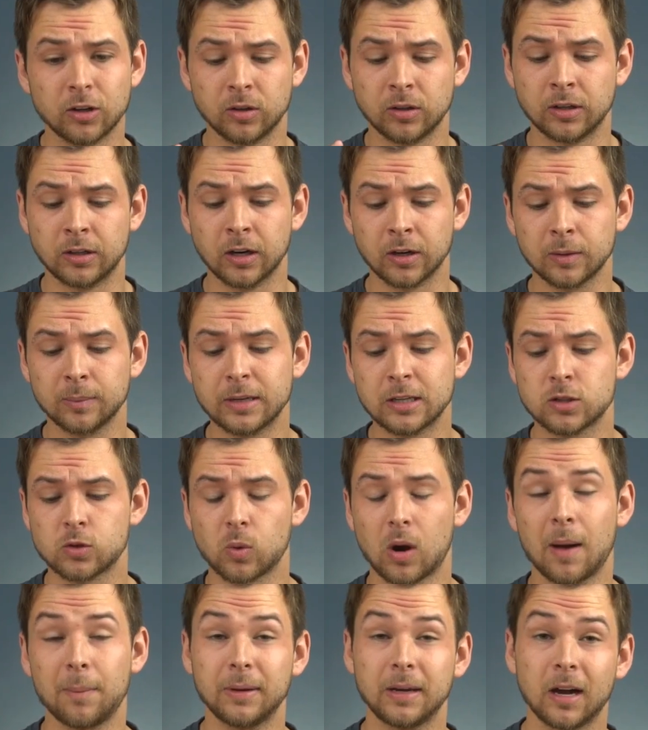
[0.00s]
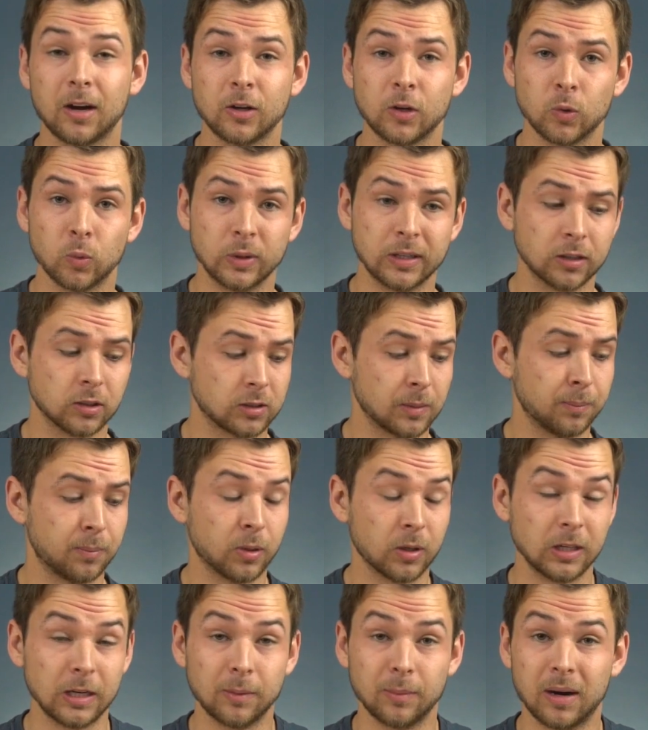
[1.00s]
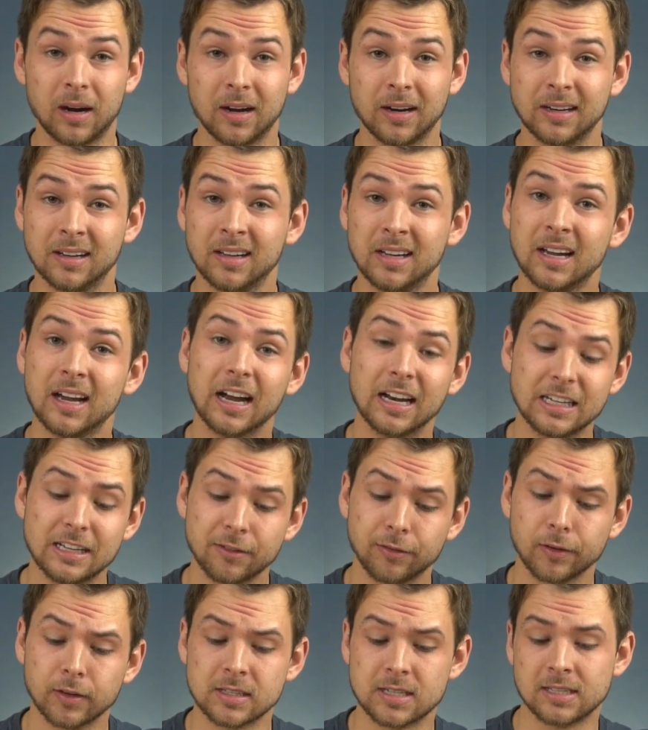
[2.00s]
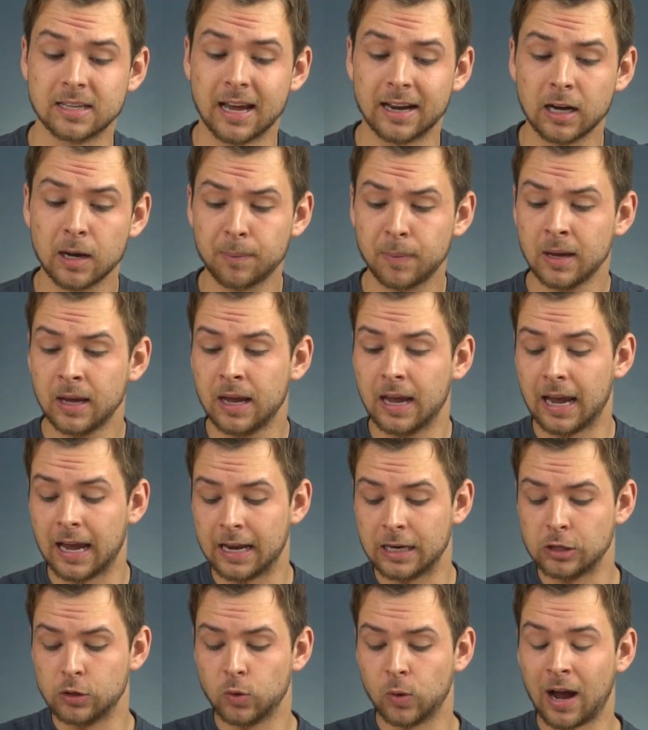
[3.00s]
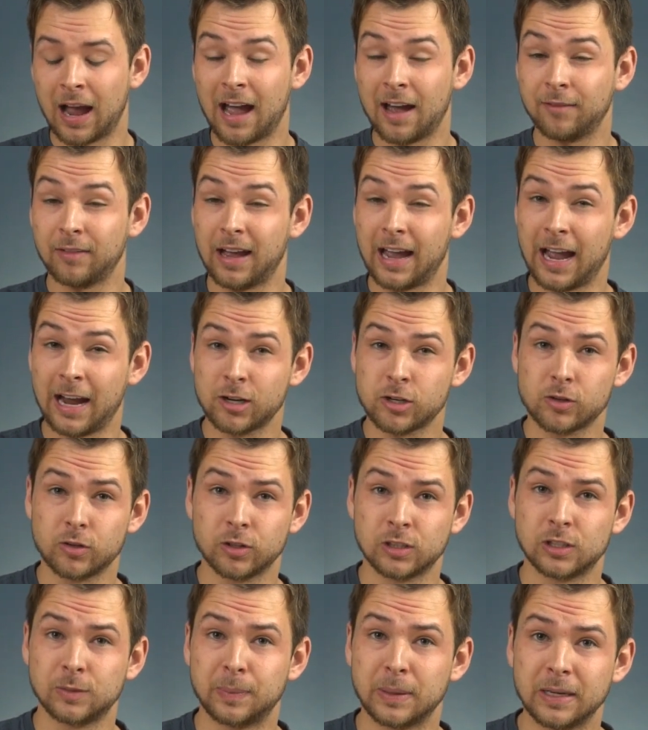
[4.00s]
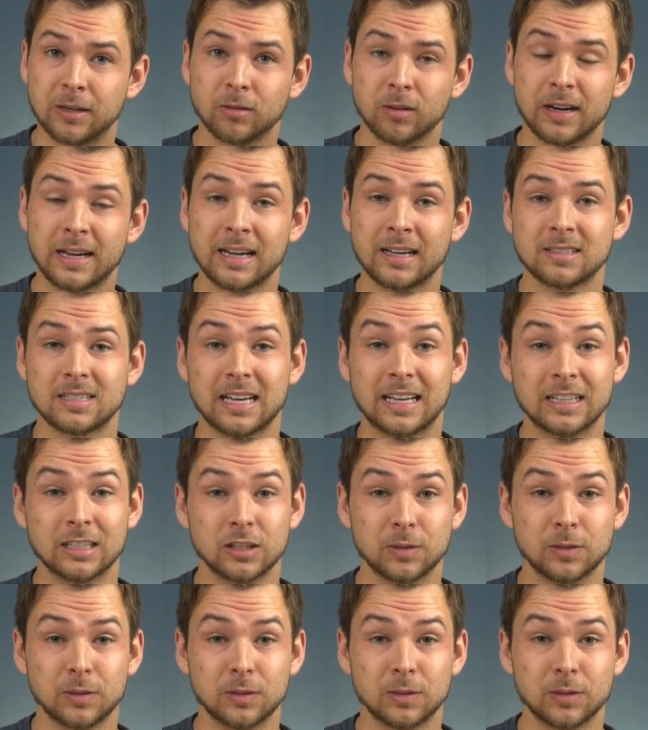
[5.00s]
you're gonna be swapping out your wheels and putting them on a different setup, and you have extra speed rings and